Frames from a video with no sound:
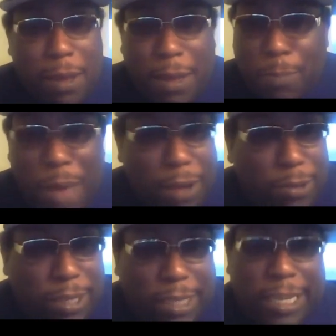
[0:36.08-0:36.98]
about
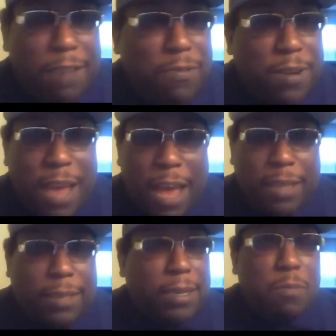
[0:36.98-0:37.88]
7 out
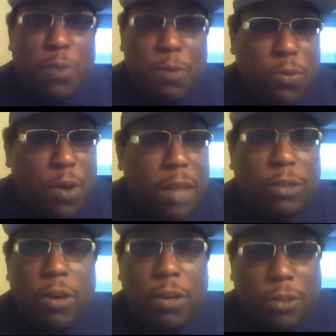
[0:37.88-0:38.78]
of 10 people I
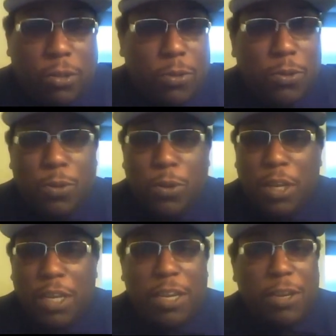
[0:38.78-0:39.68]
talked to
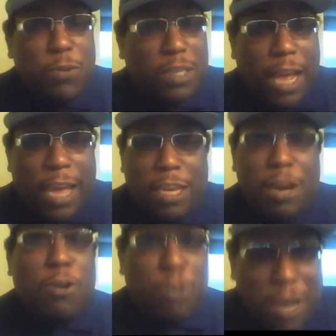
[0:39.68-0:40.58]
was like,
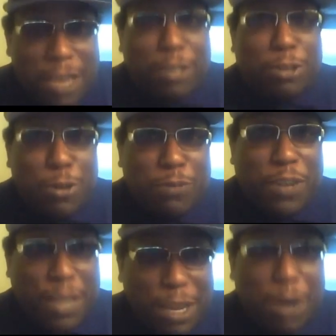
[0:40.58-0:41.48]
"Yo, you need to do a
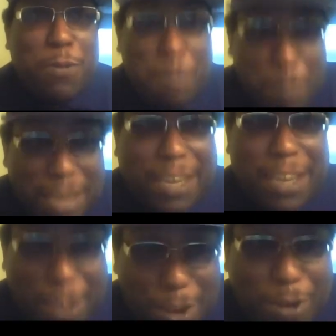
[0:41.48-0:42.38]
video with Mika.
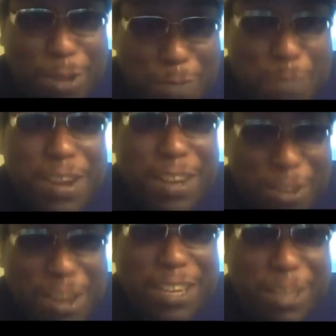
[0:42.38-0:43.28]
Yo, you
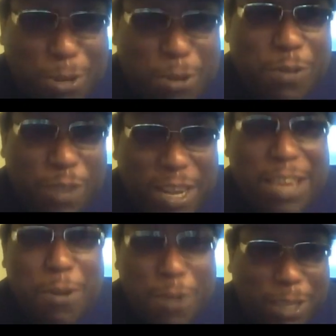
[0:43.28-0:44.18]
need to do a
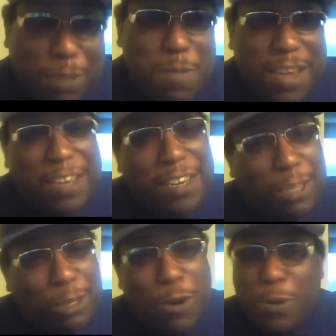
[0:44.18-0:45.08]
video with Tamika." So